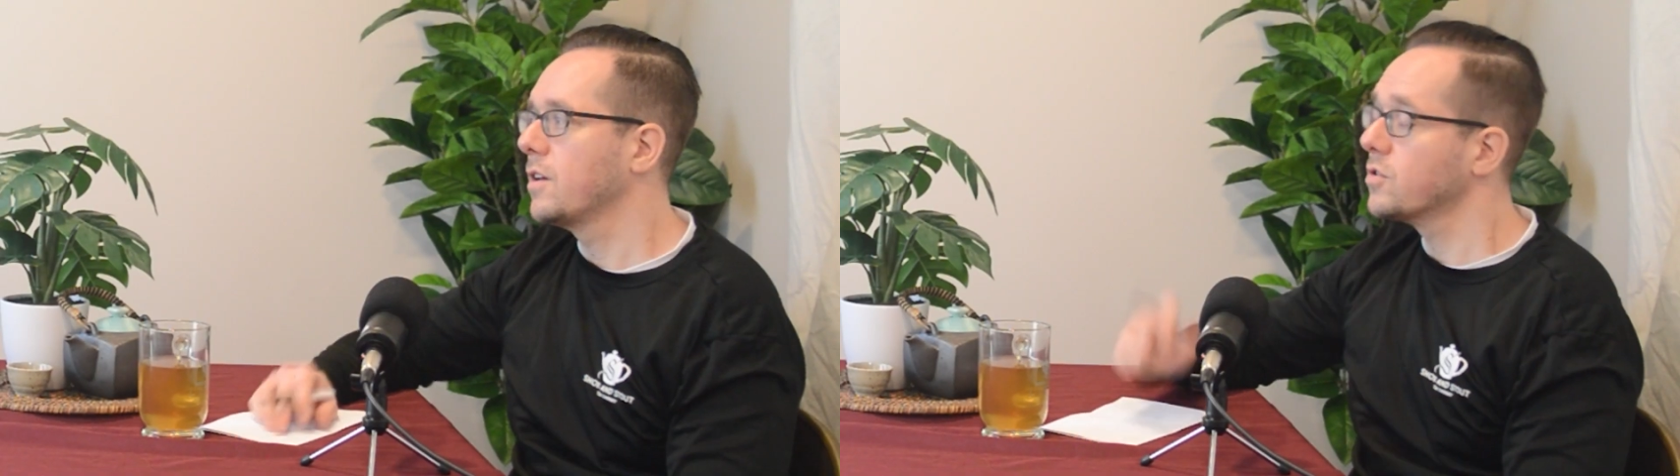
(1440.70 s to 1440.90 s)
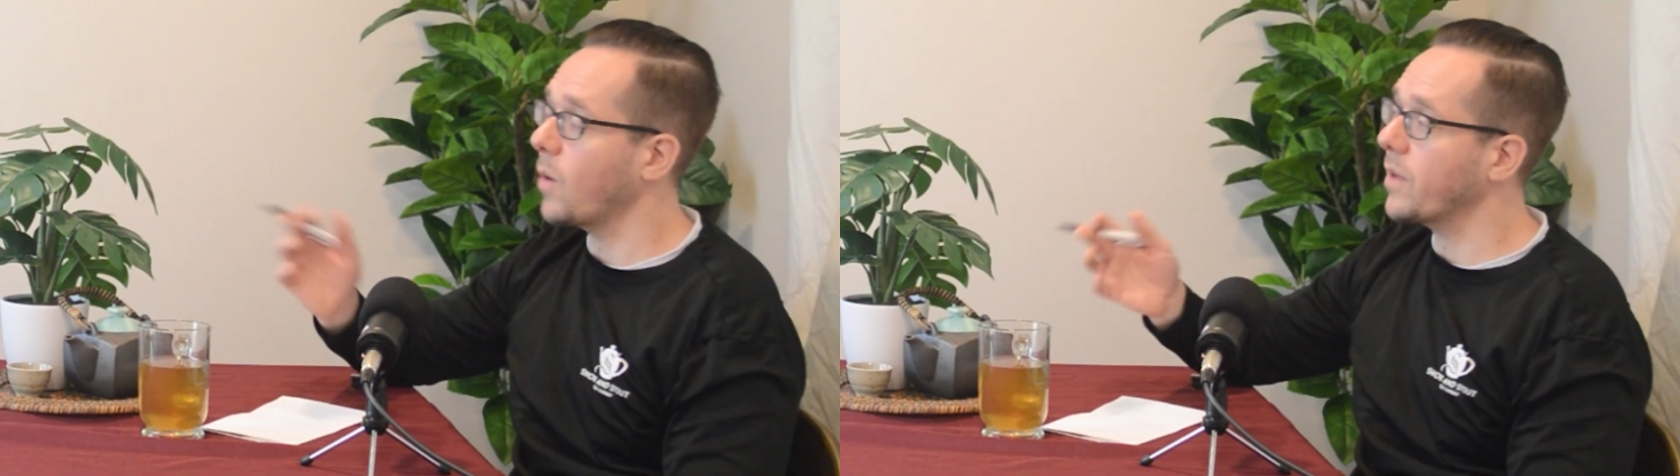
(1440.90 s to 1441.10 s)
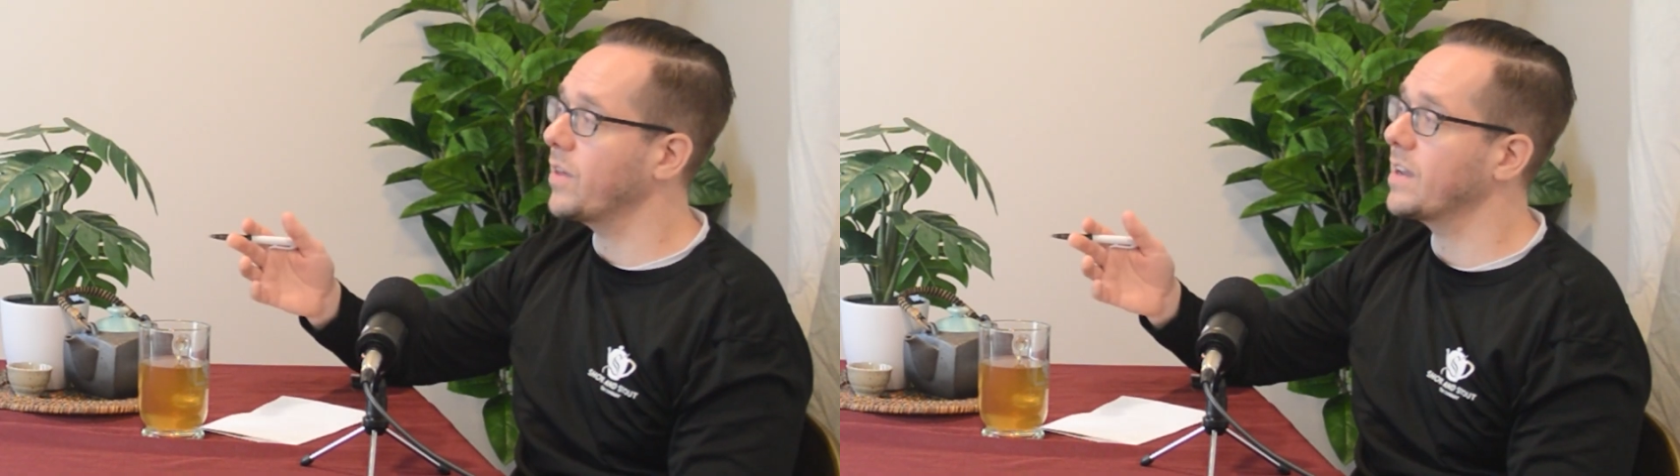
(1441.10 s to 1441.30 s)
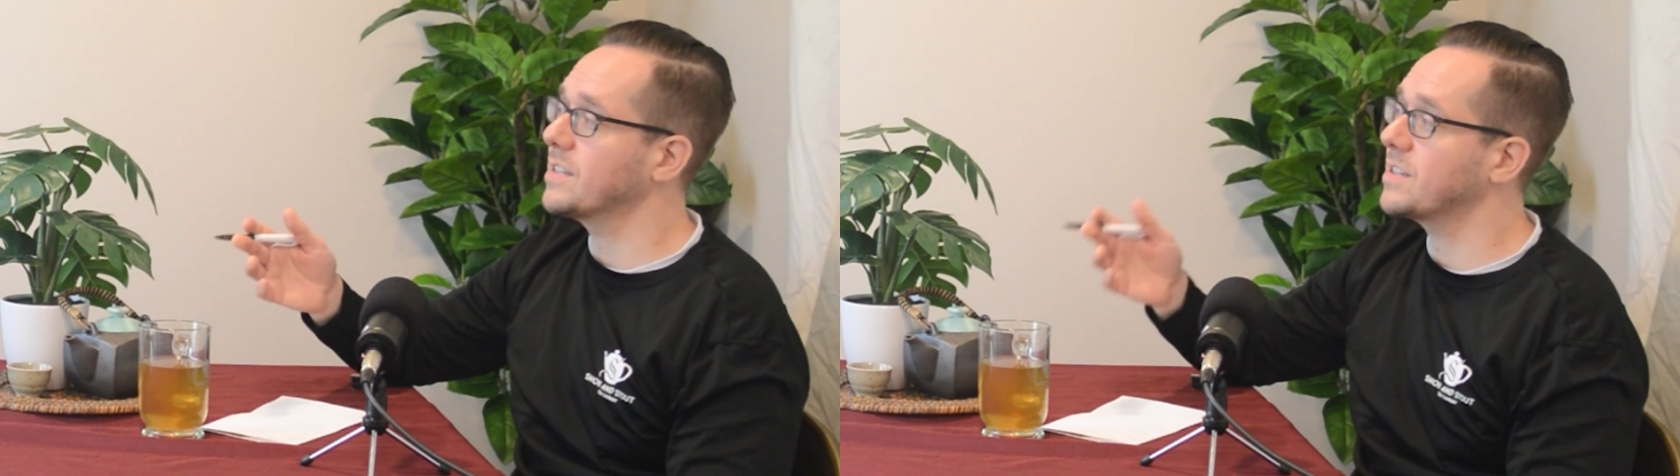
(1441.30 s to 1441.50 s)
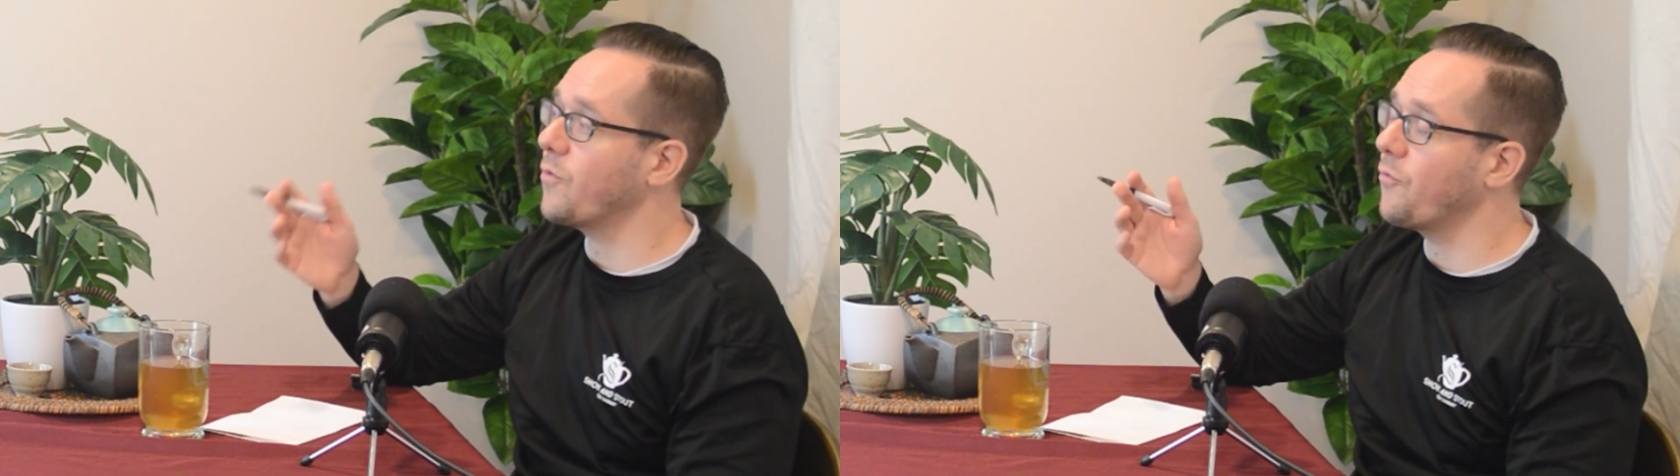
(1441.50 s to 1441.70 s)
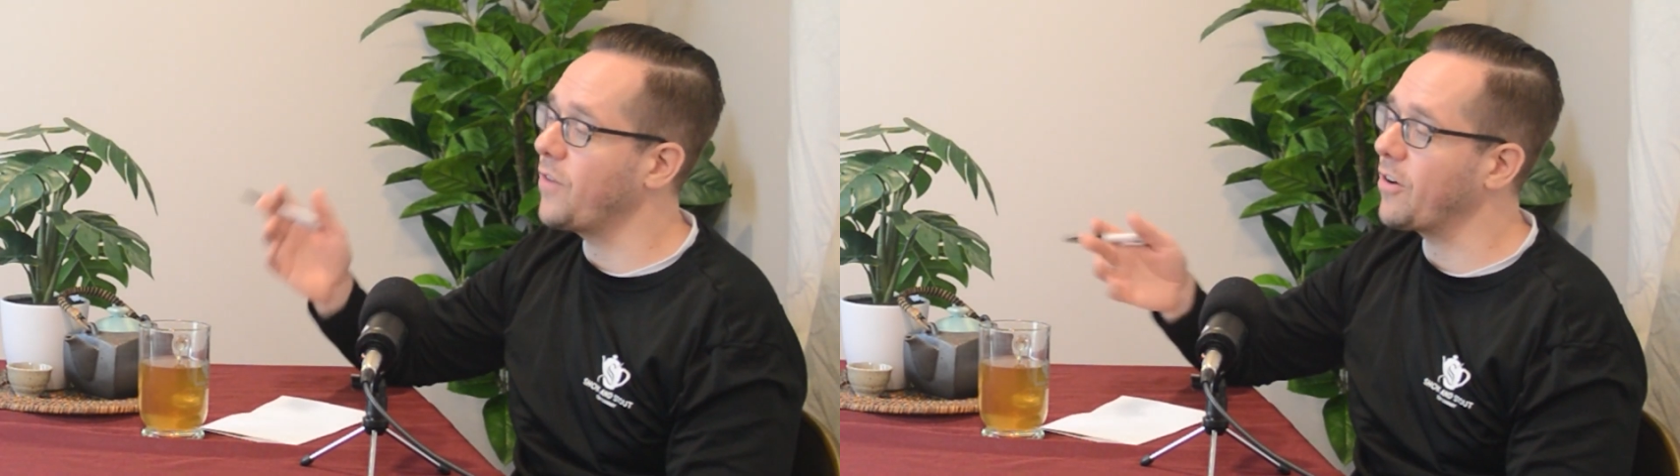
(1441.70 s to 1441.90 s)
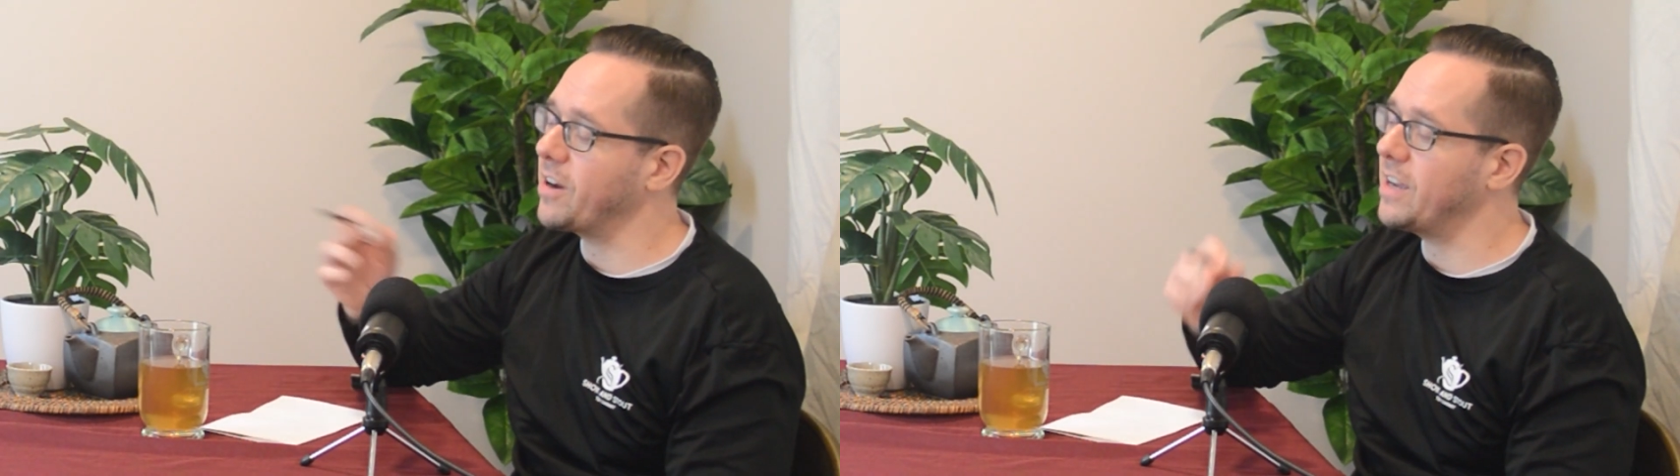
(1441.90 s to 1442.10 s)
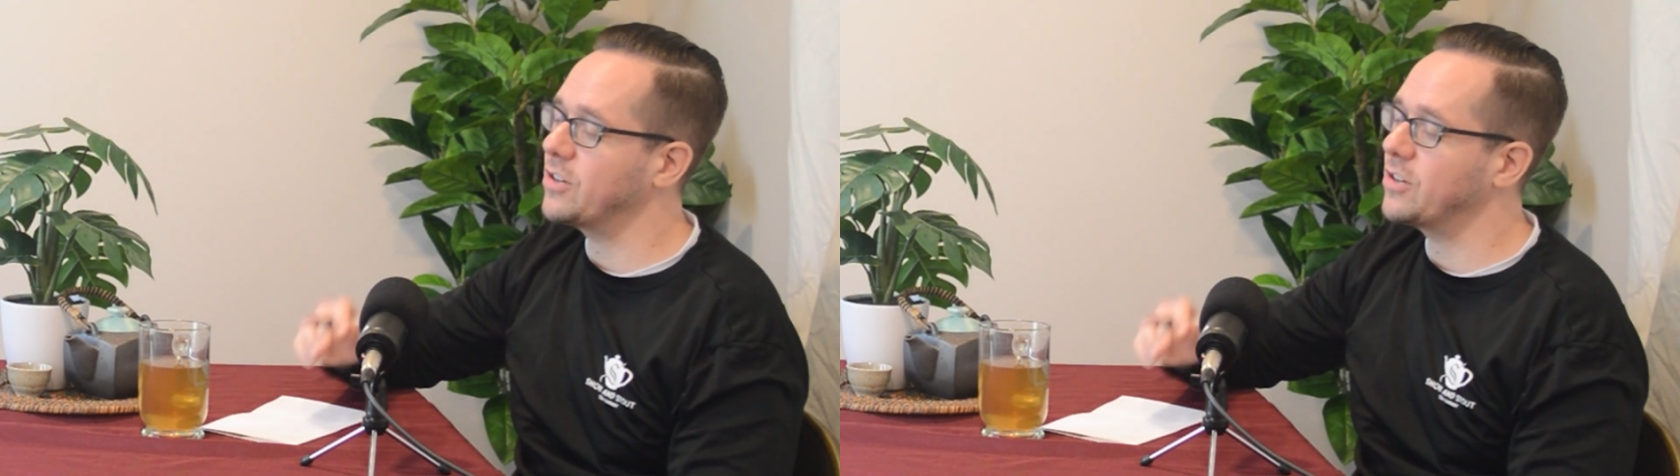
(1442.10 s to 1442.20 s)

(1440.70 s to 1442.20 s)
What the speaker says: So I think it's very